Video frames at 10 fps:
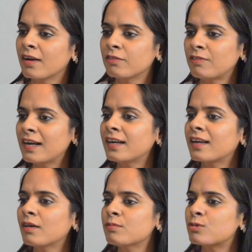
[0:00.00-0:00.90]
When it
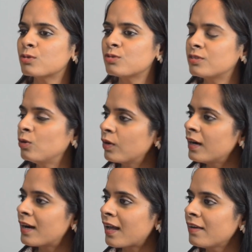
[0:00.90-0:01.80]
comes to
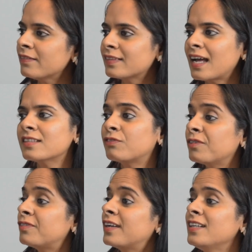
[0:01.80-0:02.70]
Google Drive, then
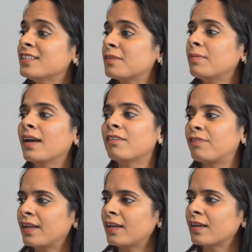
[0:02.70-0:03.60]
15 GB are
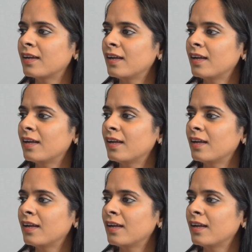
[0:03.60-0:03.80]
free.